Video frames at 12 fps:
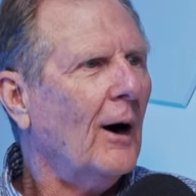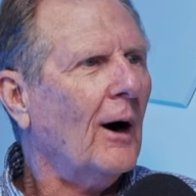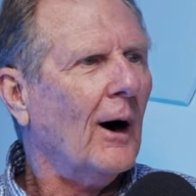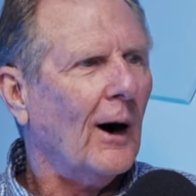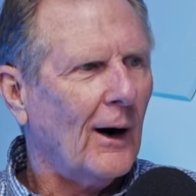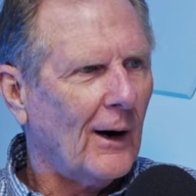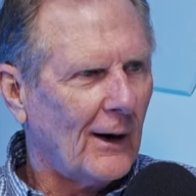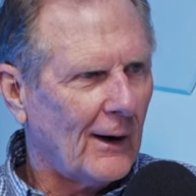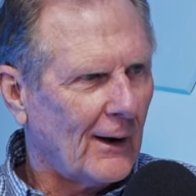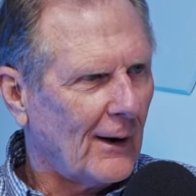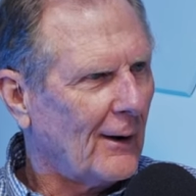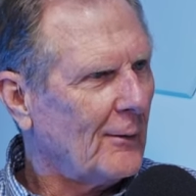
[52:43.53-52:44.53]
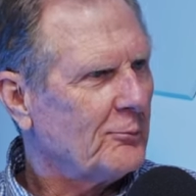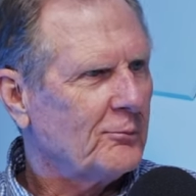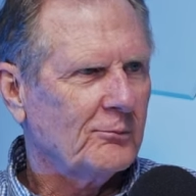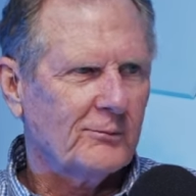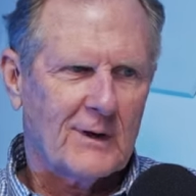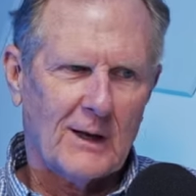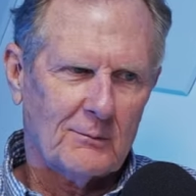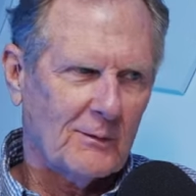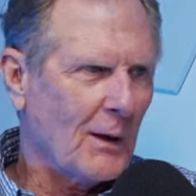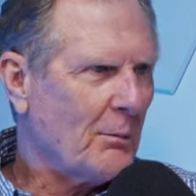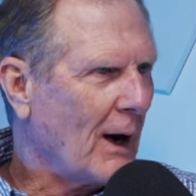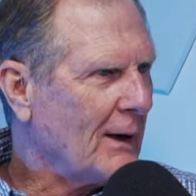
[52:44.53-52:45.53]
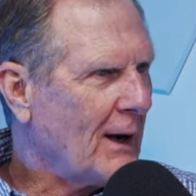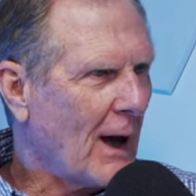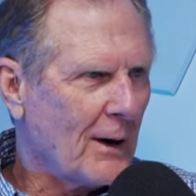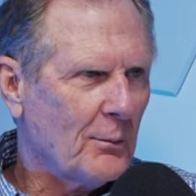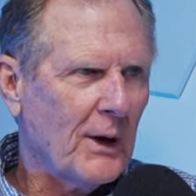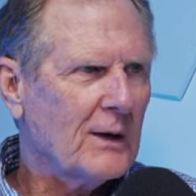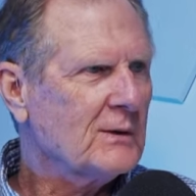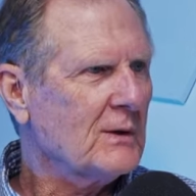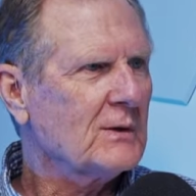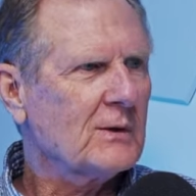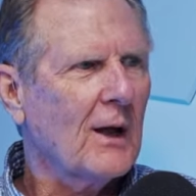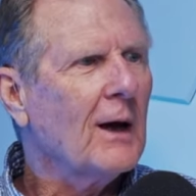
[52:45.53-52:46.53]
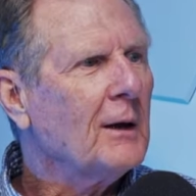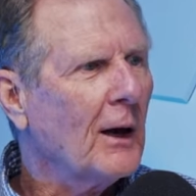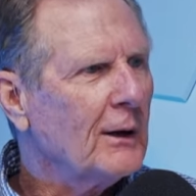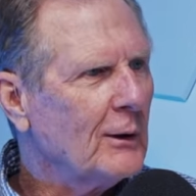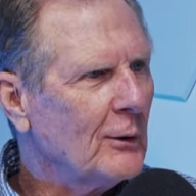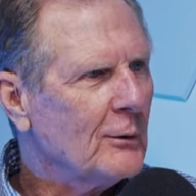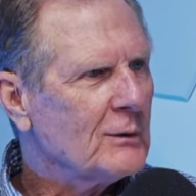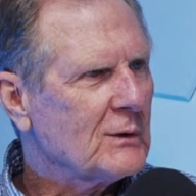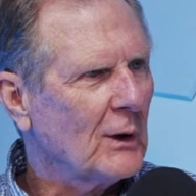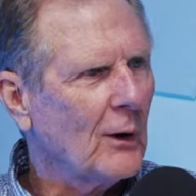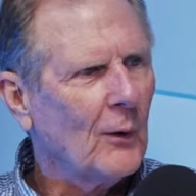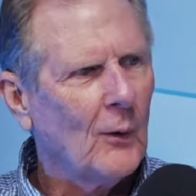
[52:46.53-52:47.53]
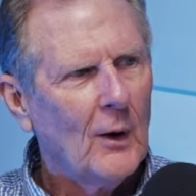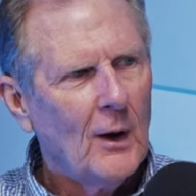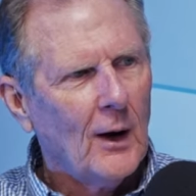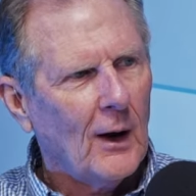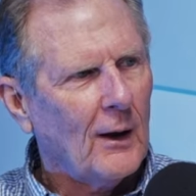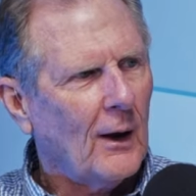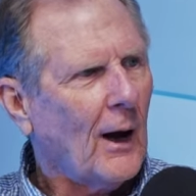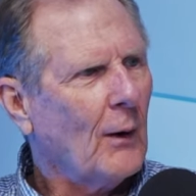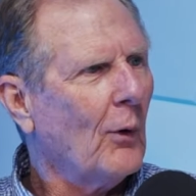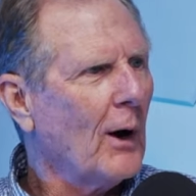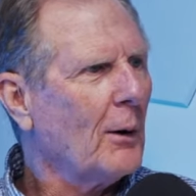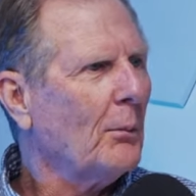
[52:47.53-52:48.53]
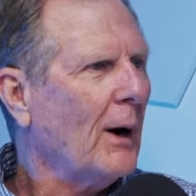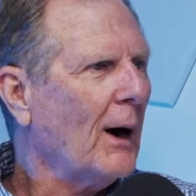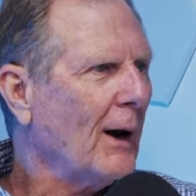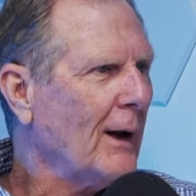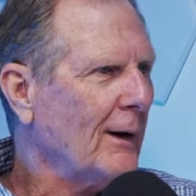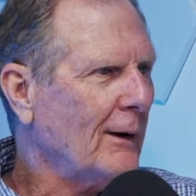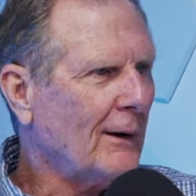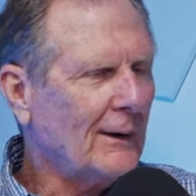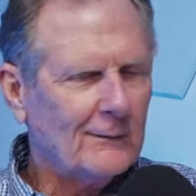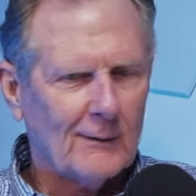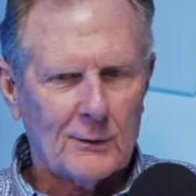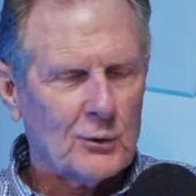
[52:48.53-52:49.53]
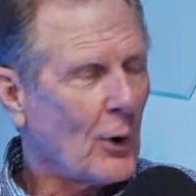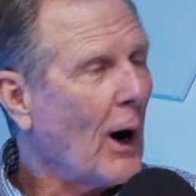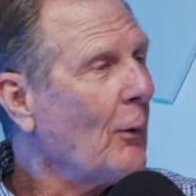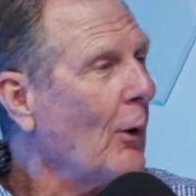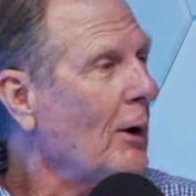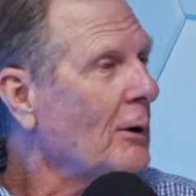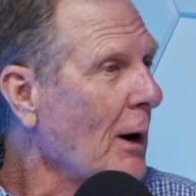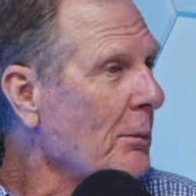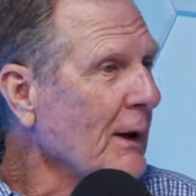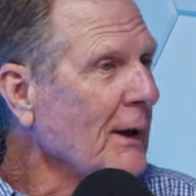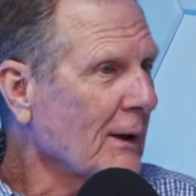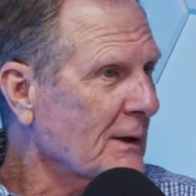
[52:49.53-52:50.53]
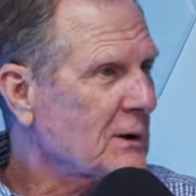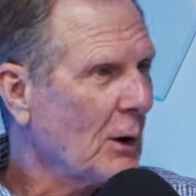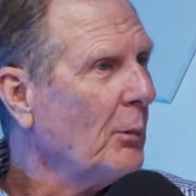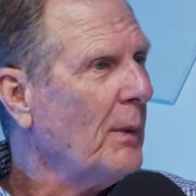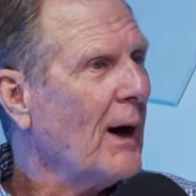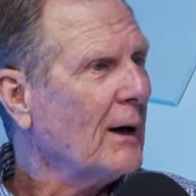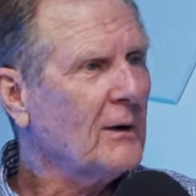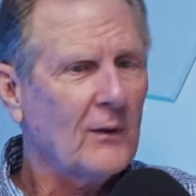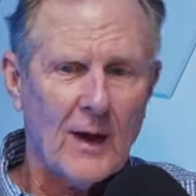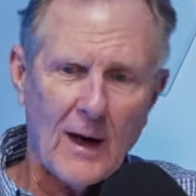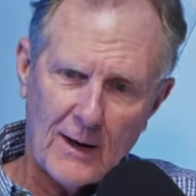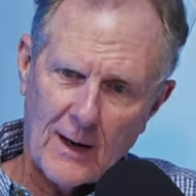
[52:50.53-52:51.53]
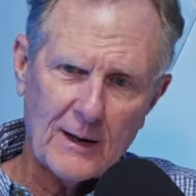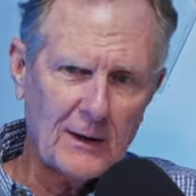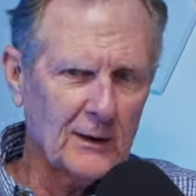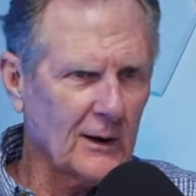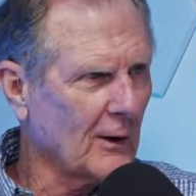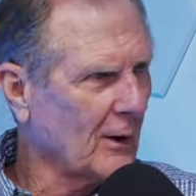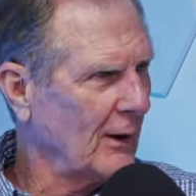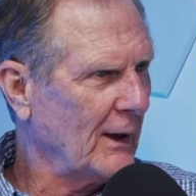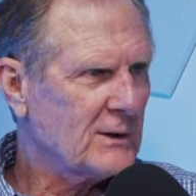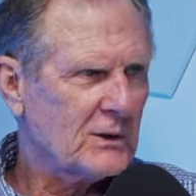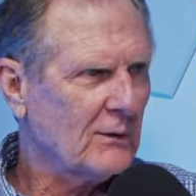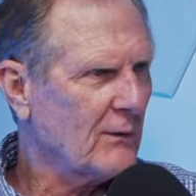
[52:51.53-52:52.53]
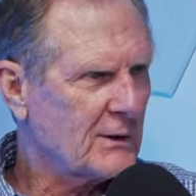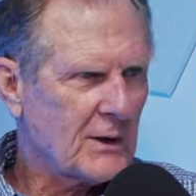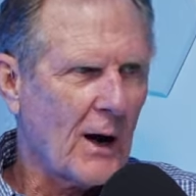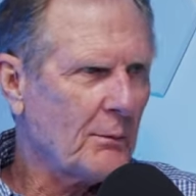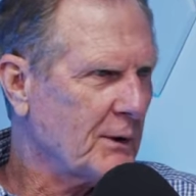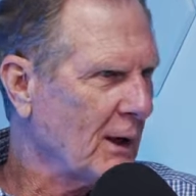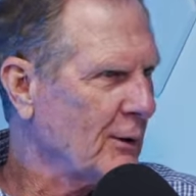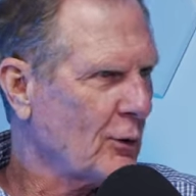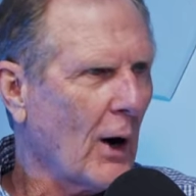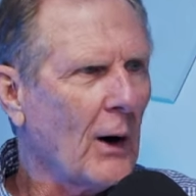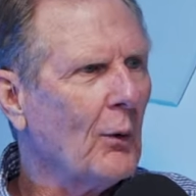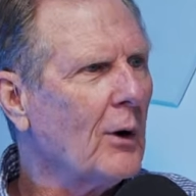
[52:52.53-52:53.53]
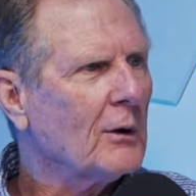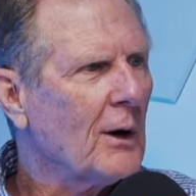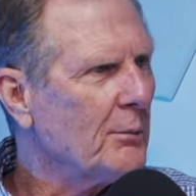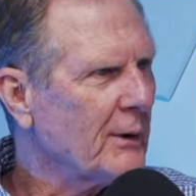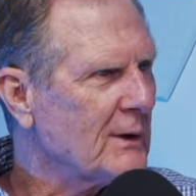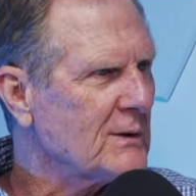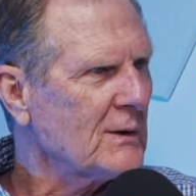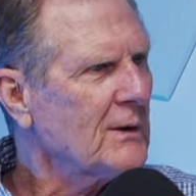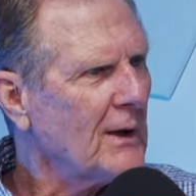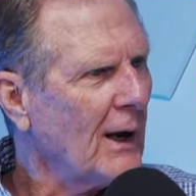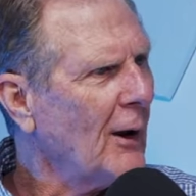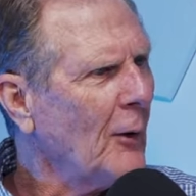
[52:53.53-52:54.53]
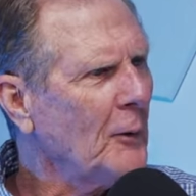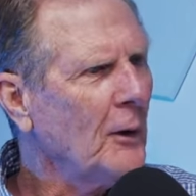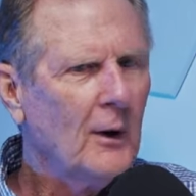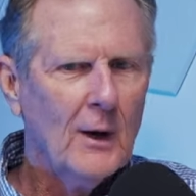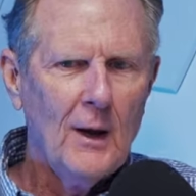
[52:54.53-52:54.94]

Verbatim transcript: They buy databases like I do. So I want to buy a drywall company. Let's go back to that. I can get a list of the top 10 drywall companies in town,